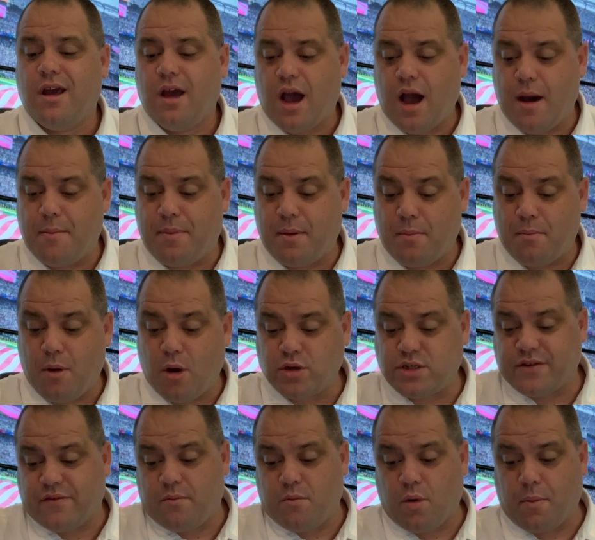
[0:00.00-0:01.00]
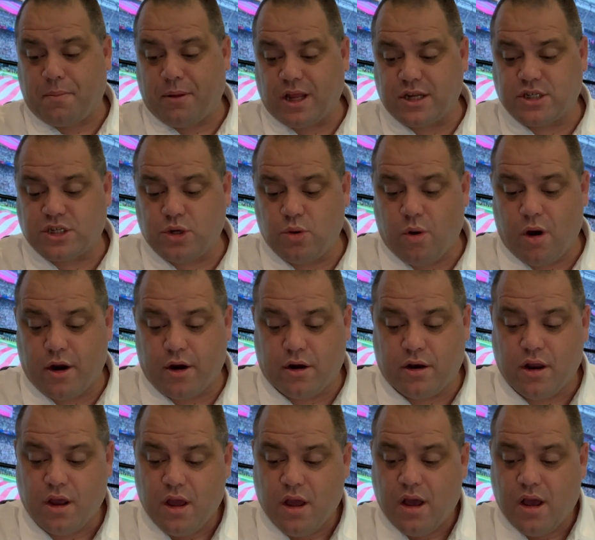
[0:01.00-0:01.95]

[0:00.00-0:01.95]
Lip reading: But most of them were plus 200.